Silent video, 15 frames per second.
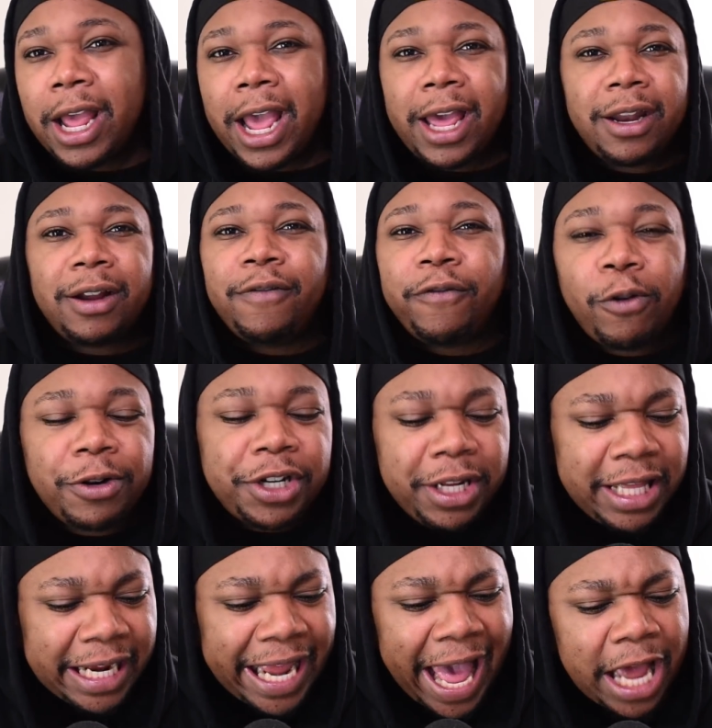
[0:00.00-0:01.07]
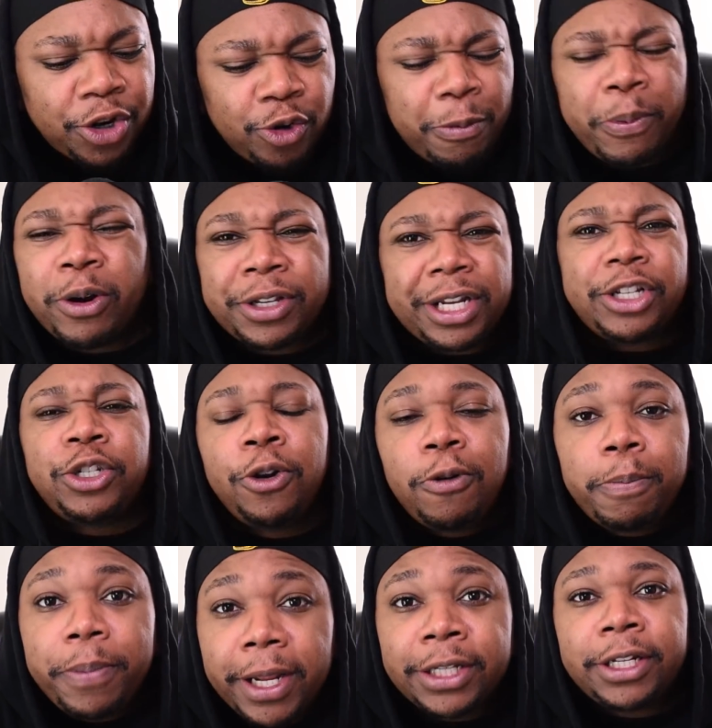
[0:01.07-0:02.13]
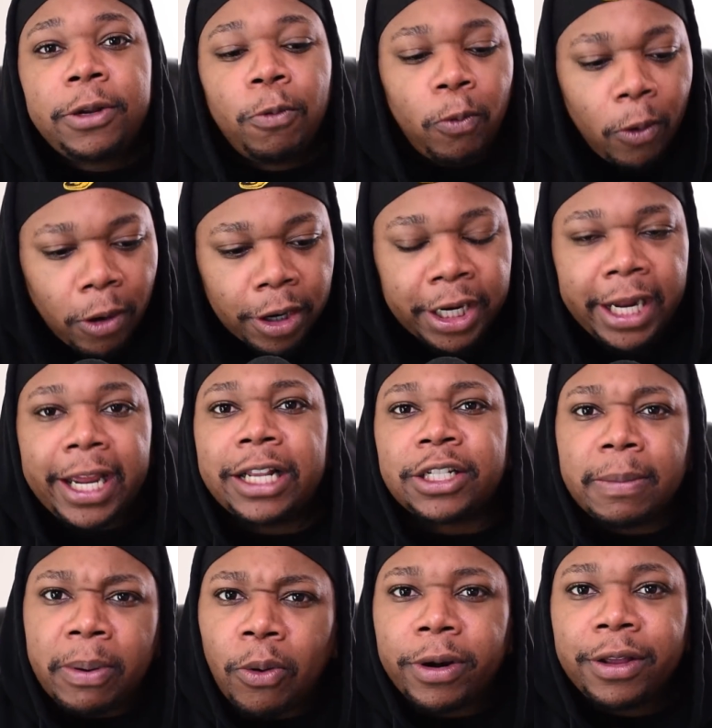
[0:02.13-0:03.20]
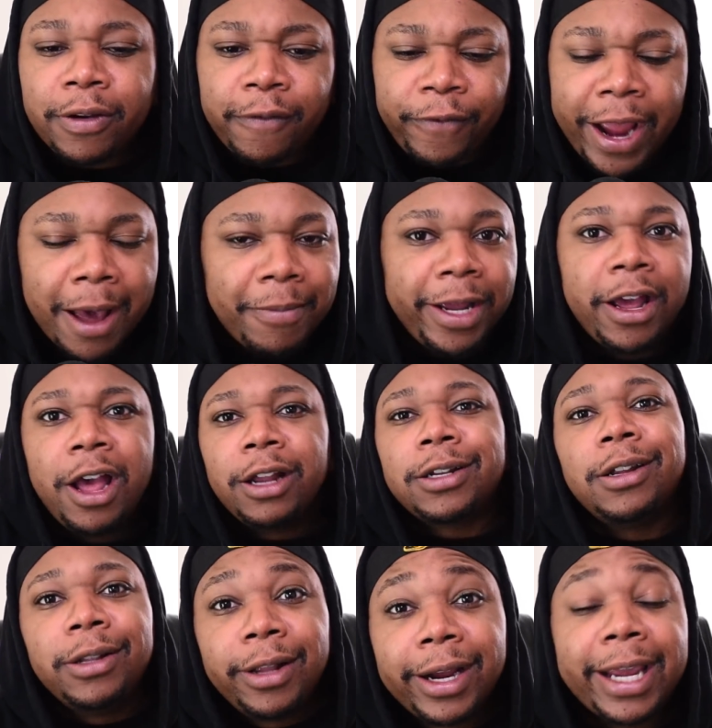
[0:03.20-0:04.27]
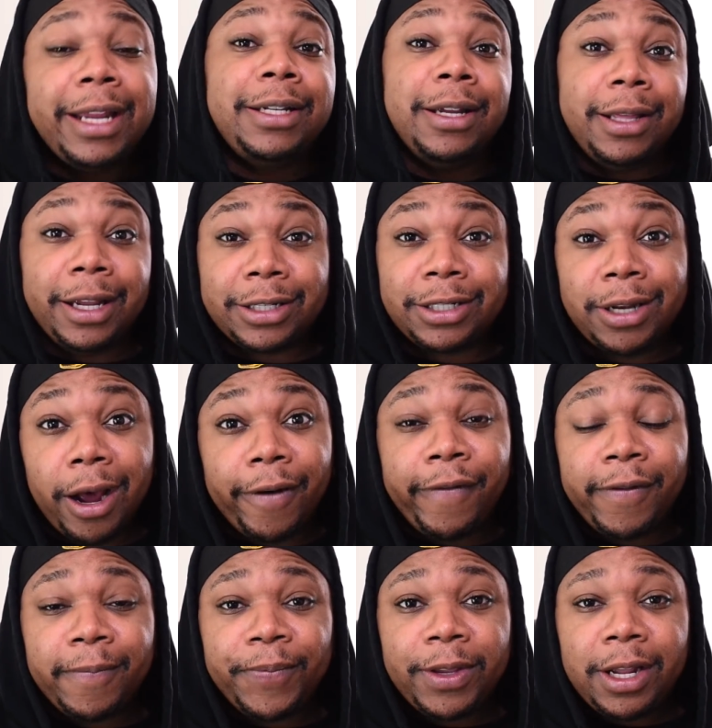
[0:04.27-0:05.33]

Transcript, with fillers: And unfortunately, the casual person is too busy working and supporting their family to look into this stuff.